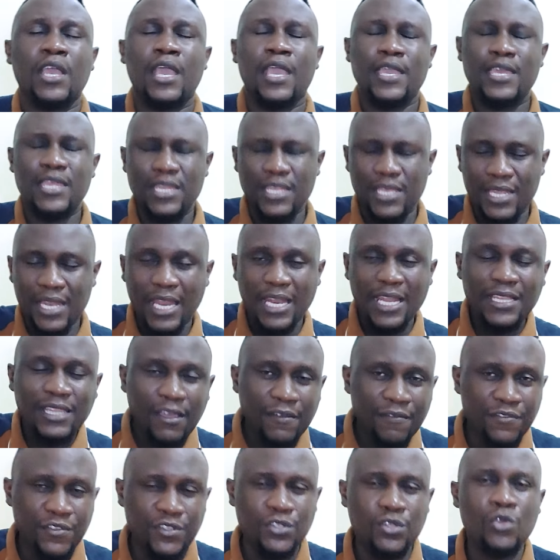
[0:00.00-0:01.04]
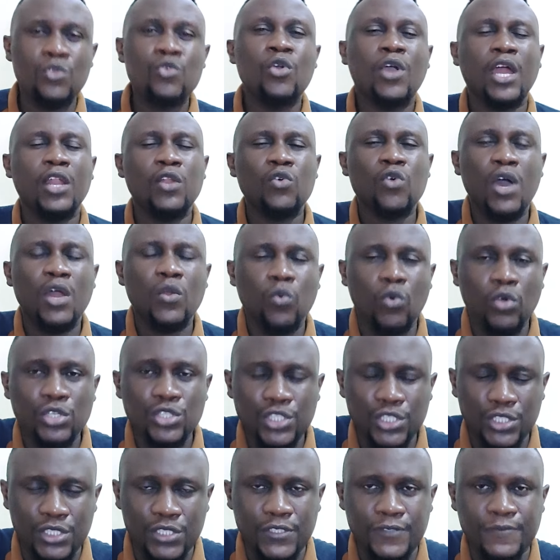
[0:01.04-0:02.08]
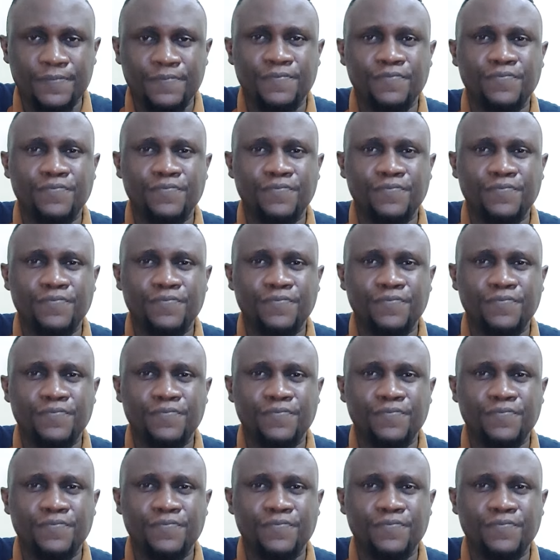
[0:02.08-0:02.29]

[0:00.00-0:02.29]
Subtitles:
in another video. You can go and watch it,